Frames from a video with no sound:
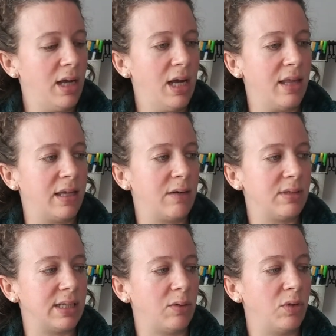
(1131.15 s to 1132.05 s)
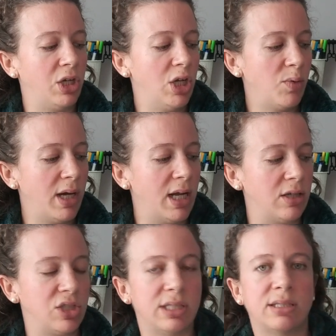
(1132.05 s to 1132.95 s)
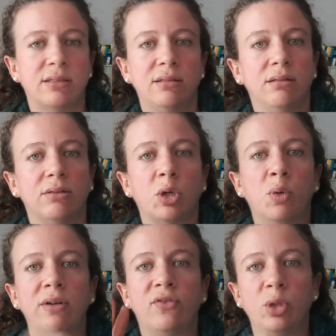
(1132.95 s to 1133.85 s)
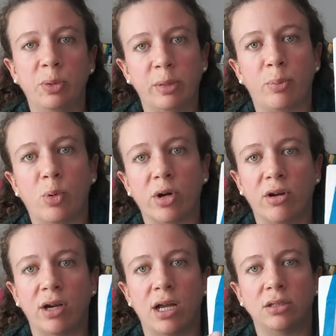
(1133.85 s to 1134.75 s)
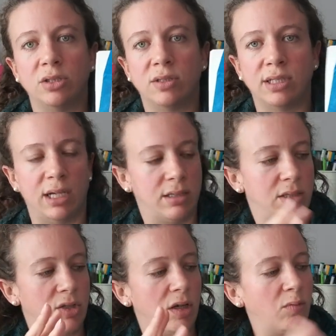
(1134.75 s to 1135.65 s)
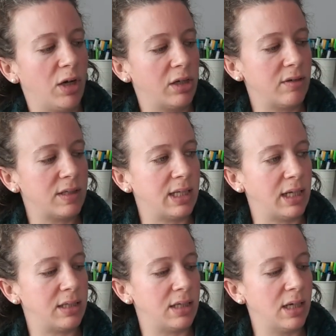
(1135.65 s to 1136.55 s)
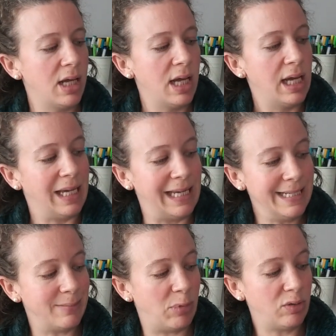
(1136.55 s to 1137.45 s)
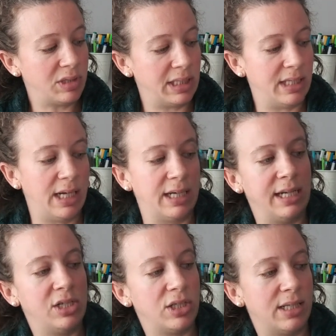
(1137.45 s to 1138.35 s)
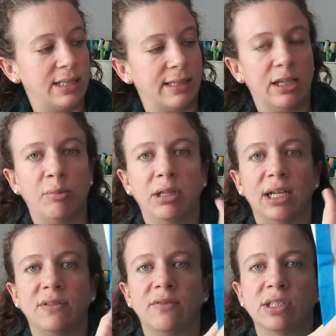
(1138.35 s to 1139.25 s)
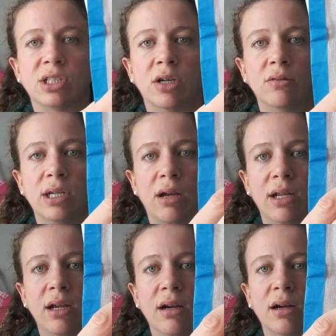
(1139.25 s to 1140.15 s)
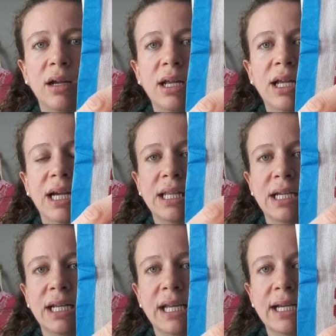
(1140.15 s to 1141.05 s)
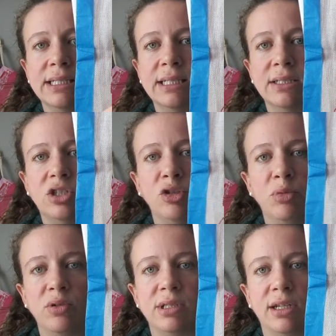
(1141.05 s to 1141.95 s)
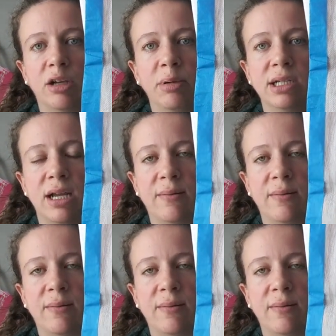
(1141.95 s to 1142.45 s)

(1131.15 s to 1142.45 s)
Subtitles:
And then I was like, well, you know what? I'll just quit fooling with the border and I'll do Santa. So I'm working on Santa. He's mostly done. He just has a little bit left of his coat down here, and then he has his 2 boots and he'll be done.